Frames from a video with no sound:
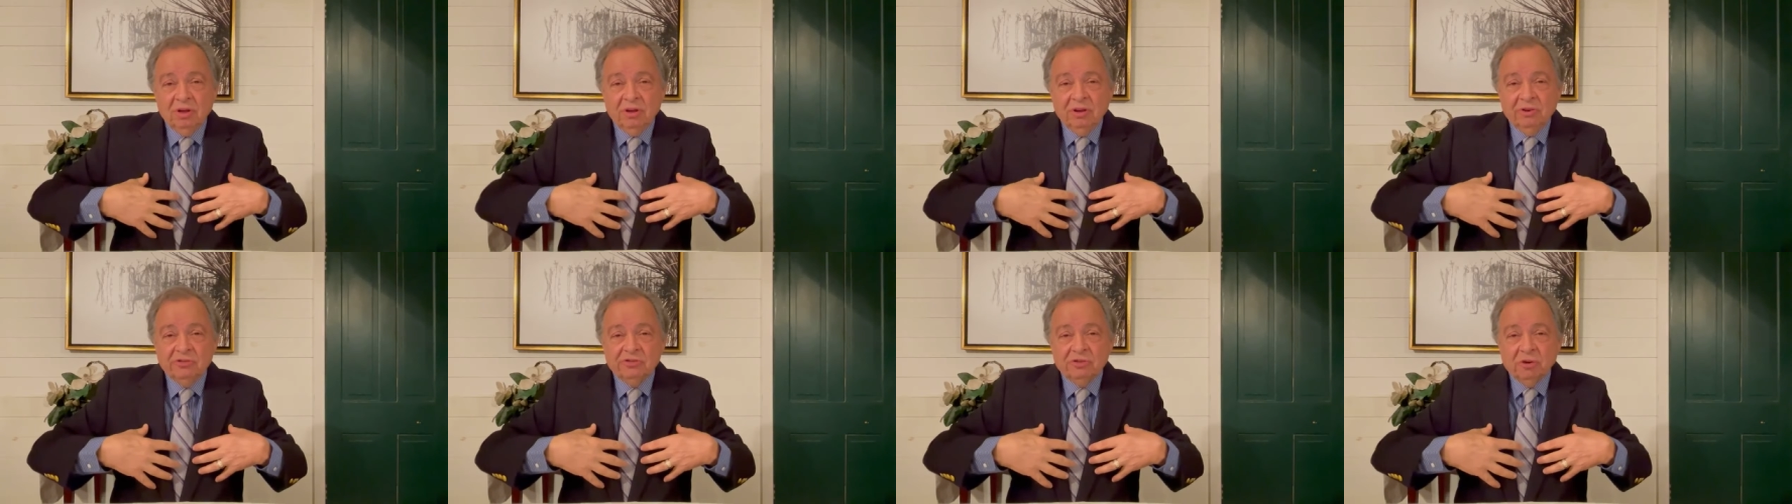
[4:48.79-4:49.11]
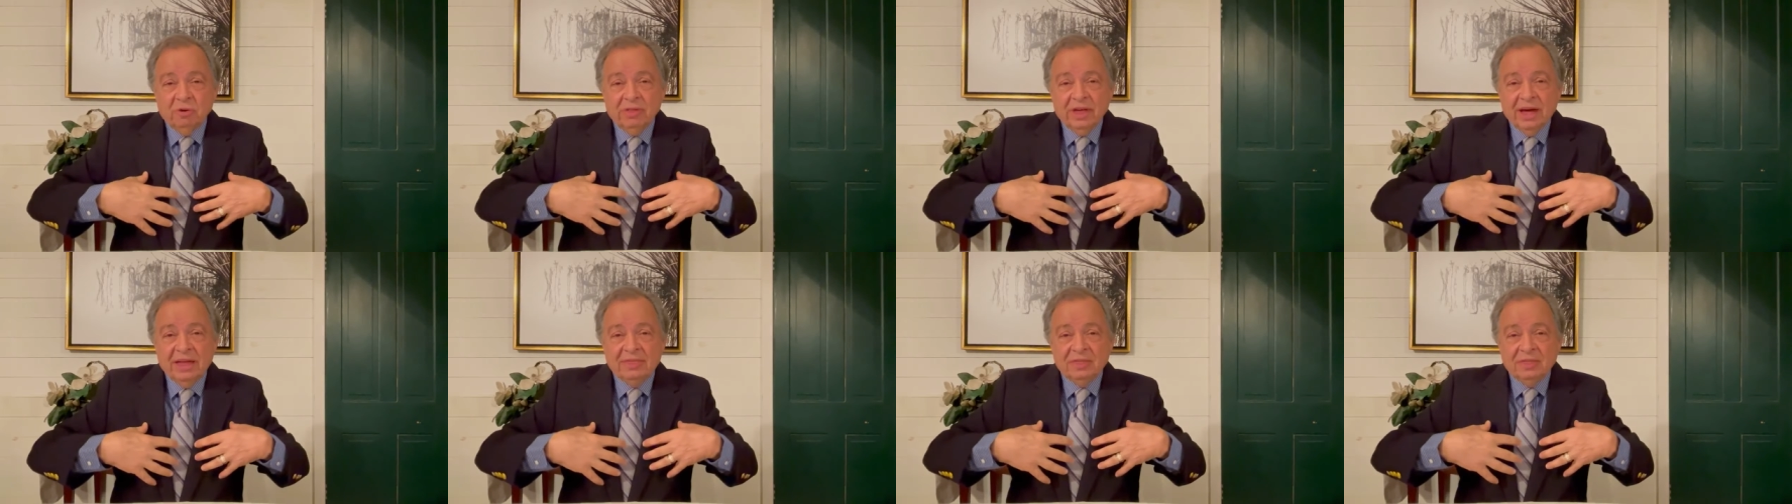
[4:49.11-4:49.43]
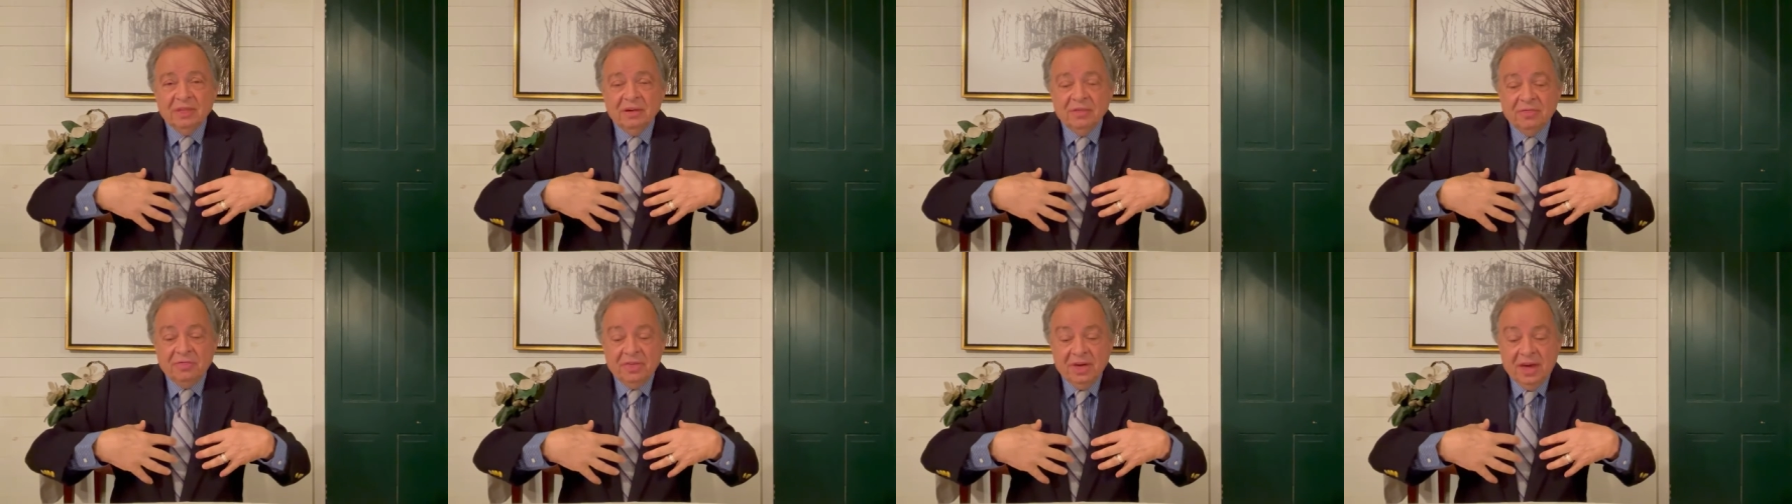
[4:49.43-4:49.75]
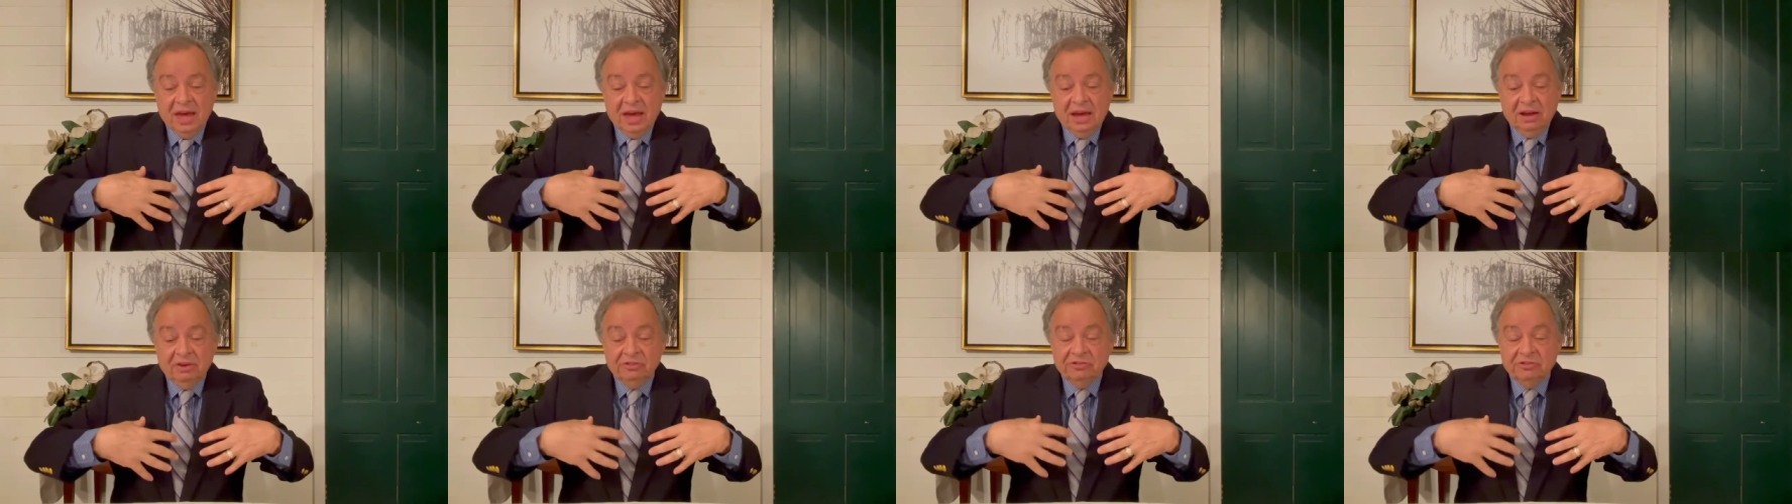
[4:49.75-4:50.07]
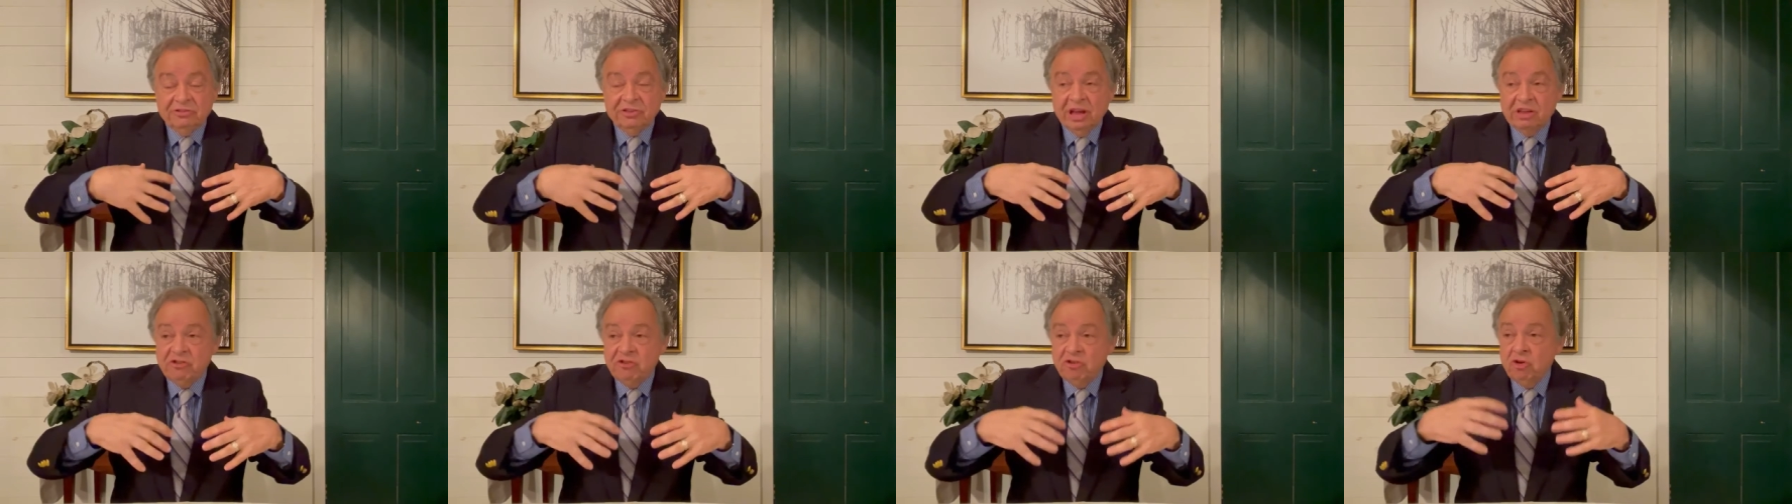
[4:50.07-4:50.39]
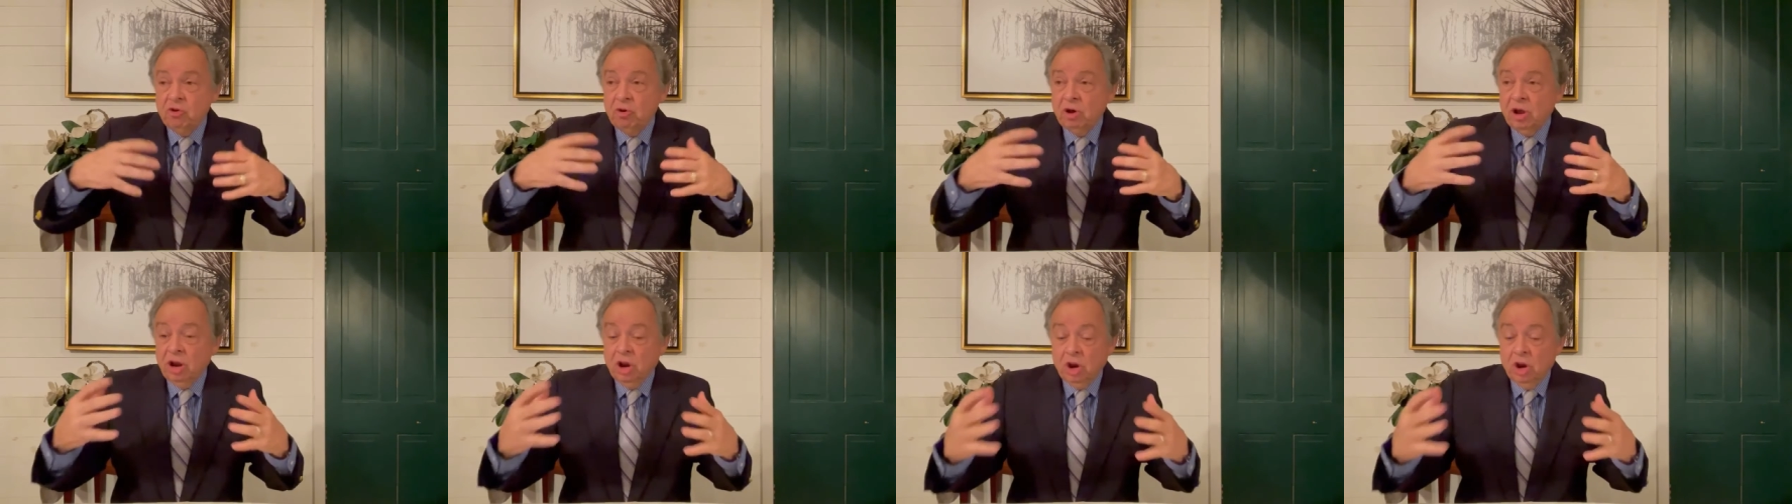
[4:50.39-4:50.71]
so that the things that
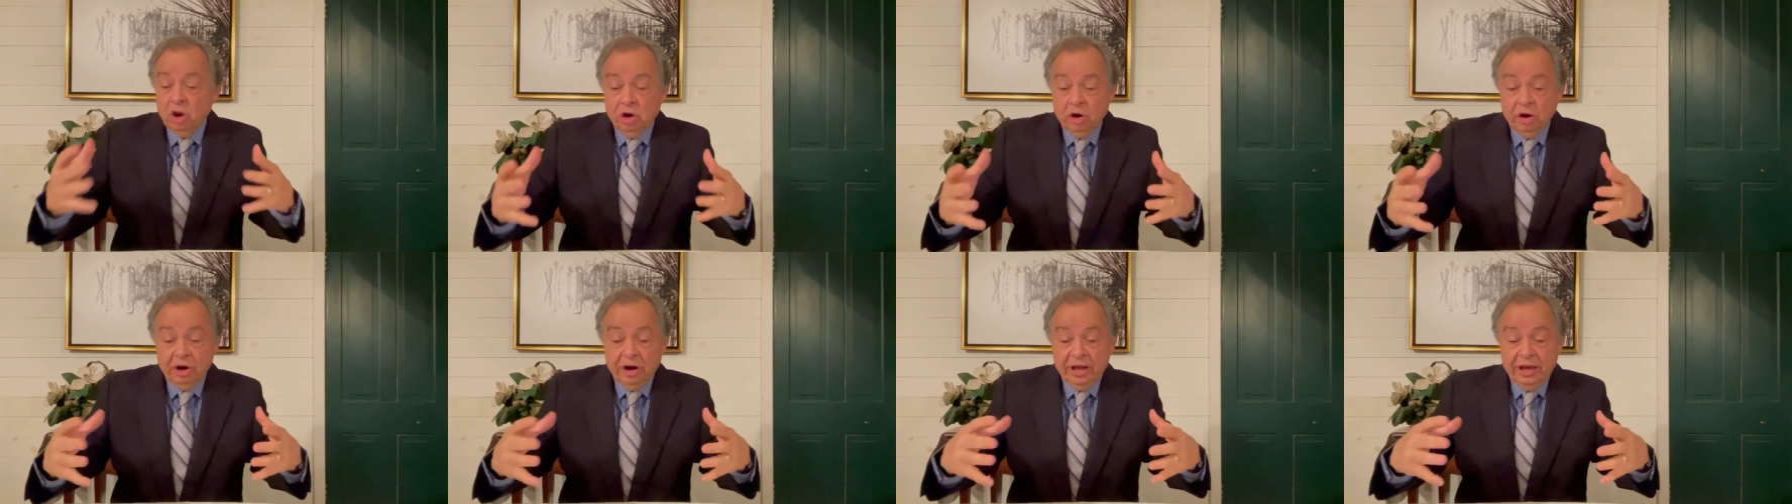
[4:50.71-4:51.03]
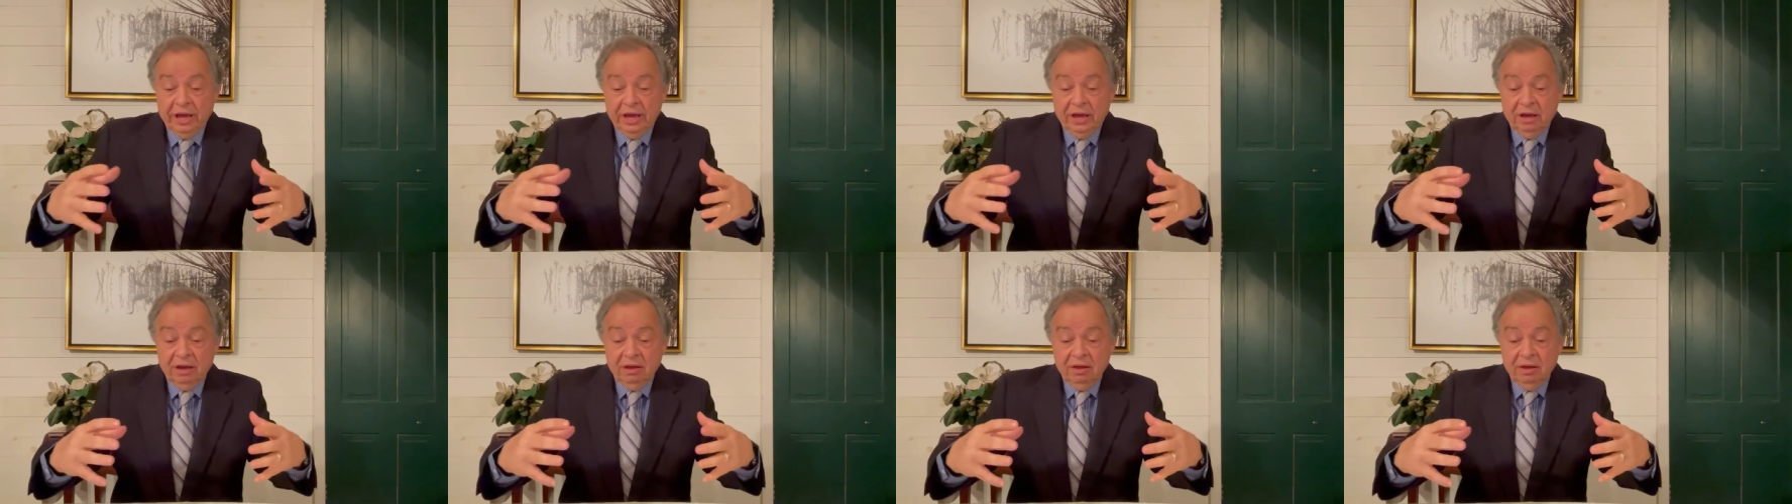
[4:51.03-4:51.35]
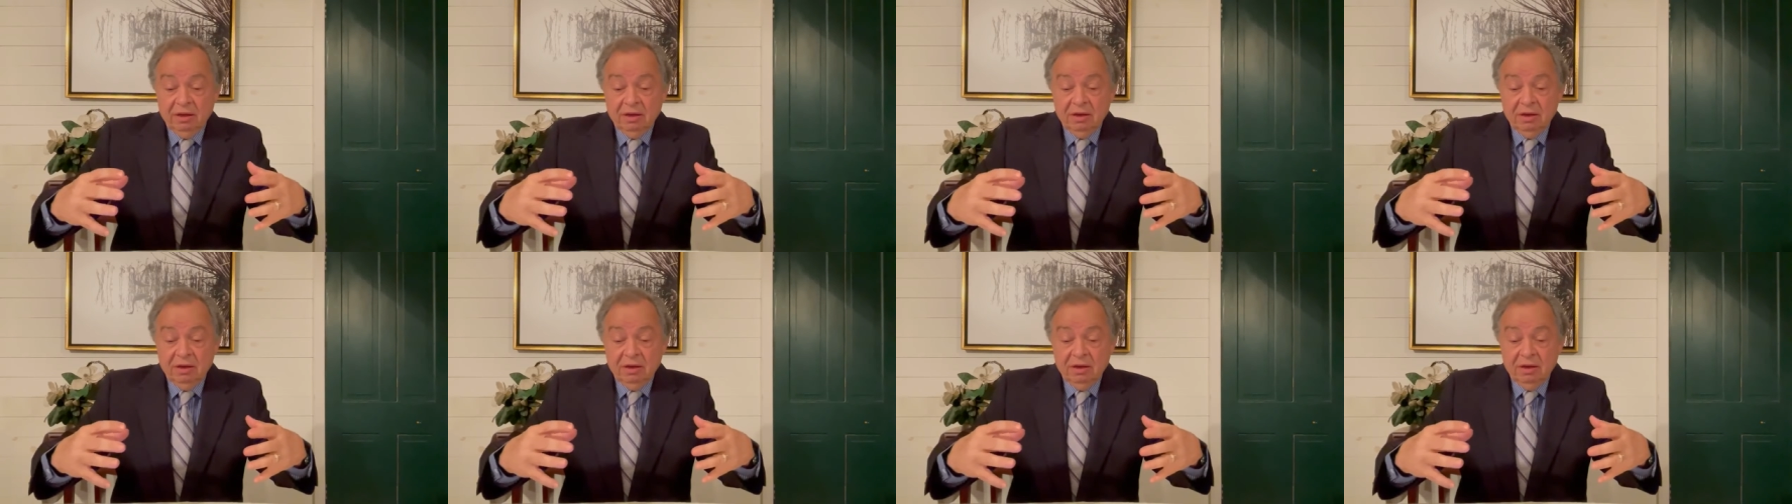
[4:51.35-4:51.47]
you are learning